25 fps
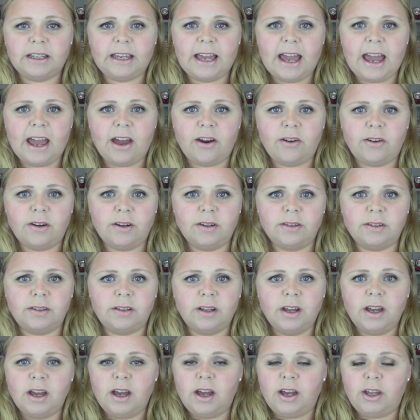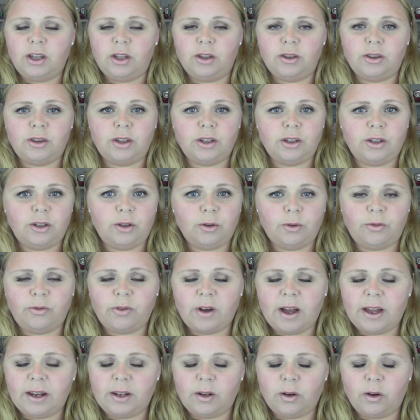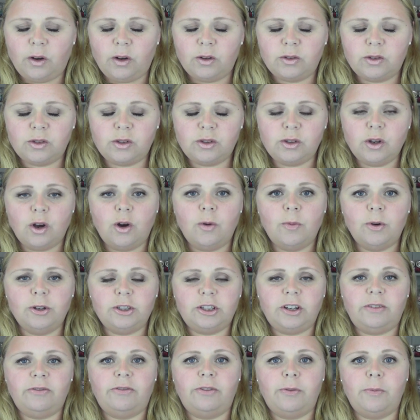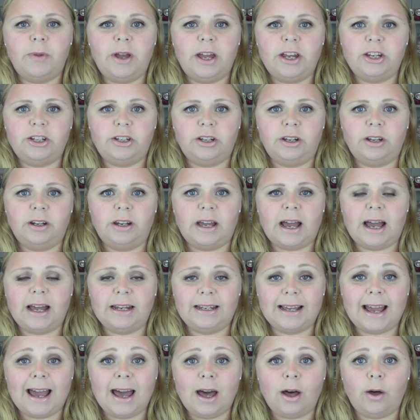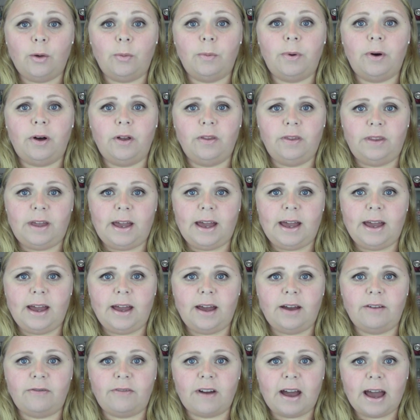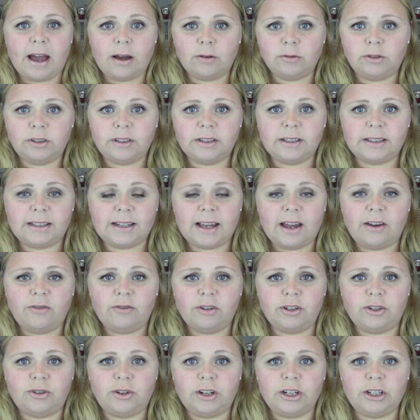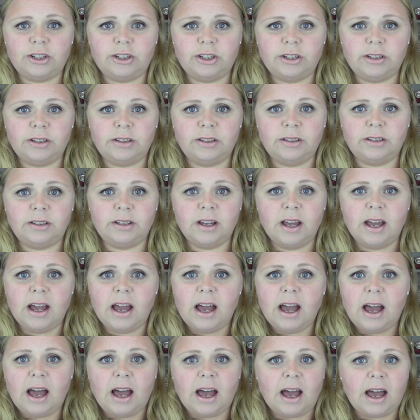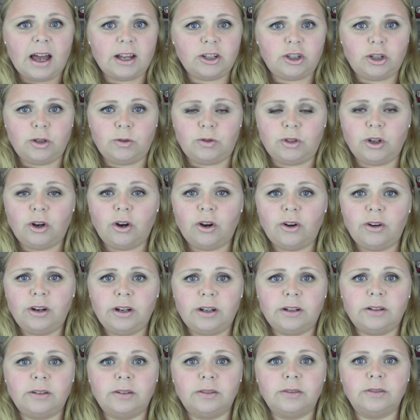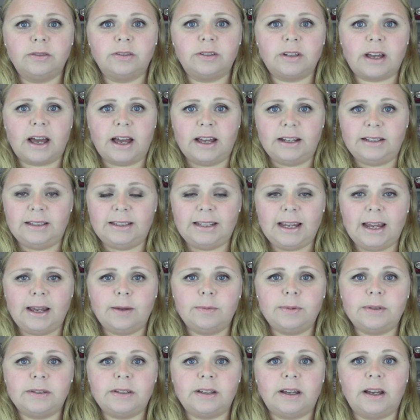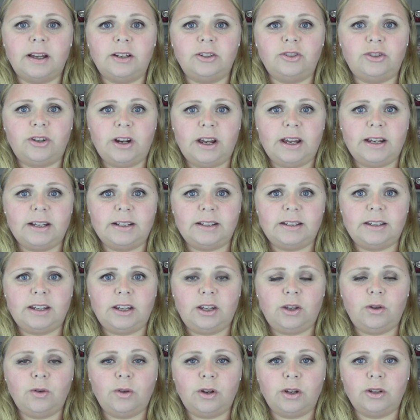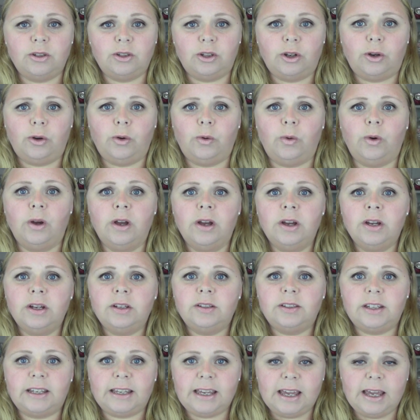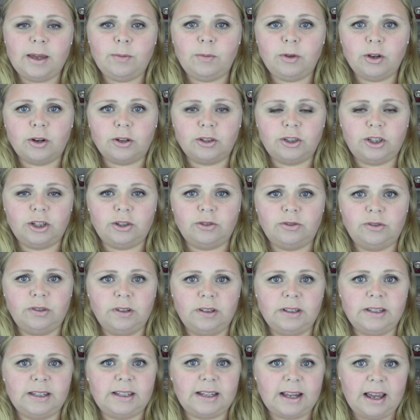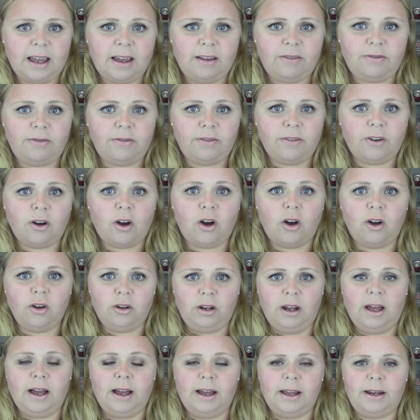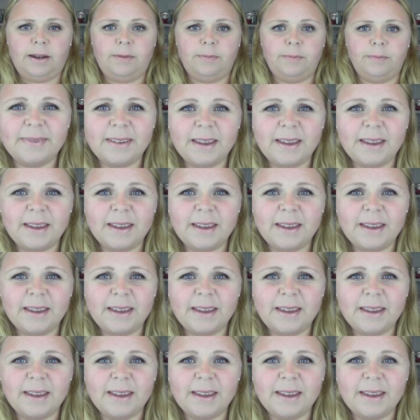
and carers that you'll find so much information and help on there of how to set restrictions, tutorials and tips and tricks that you can do to keep your children safe online.